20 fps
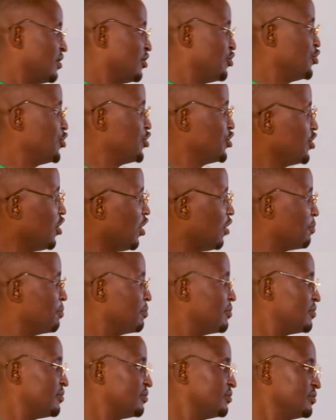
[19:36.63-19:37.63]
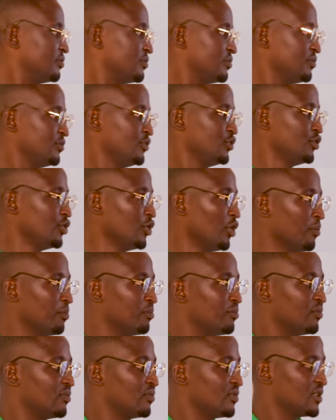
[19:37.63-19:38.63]
Gnome,
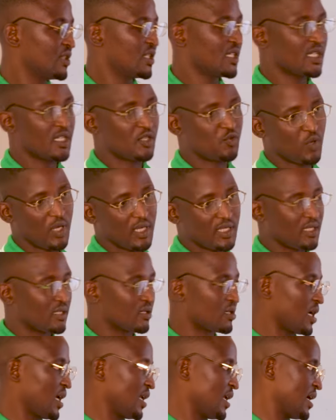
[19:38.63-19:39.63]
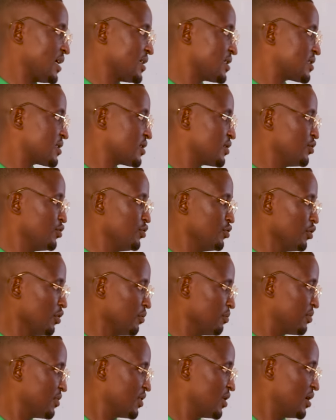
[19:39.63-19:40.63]
gnome. This is where it is realized,
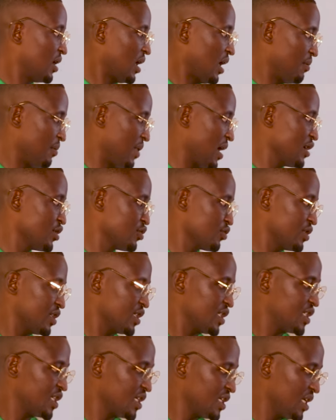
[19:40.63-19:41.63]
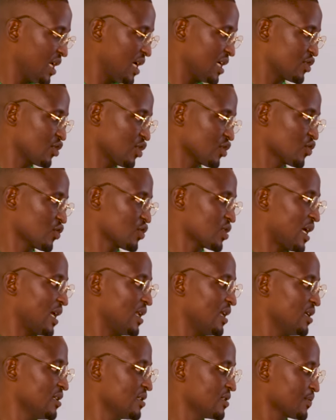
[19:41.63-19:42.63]
gnome. And mind you, the G here is also
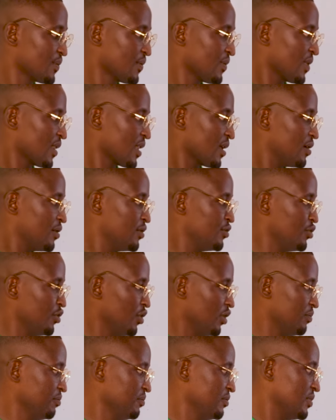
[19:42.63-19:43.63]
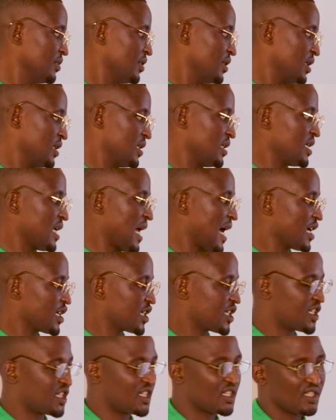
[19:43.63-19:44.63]
silent. Gnome.
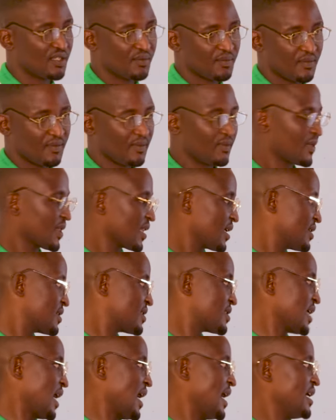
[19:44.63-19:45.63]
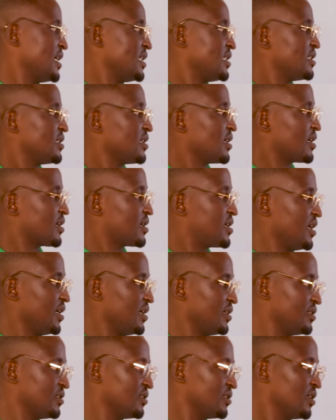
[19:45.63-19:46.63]
Nash. Sign.
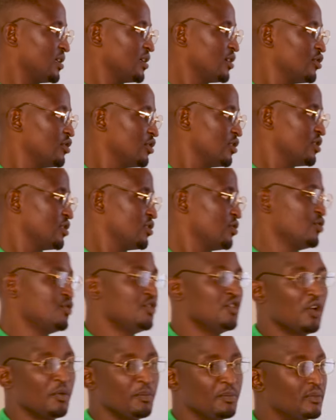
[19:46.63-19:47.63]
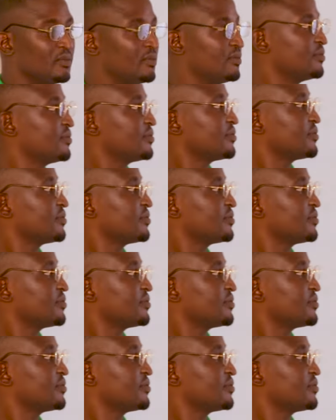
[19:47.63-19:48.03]
King. Gnome.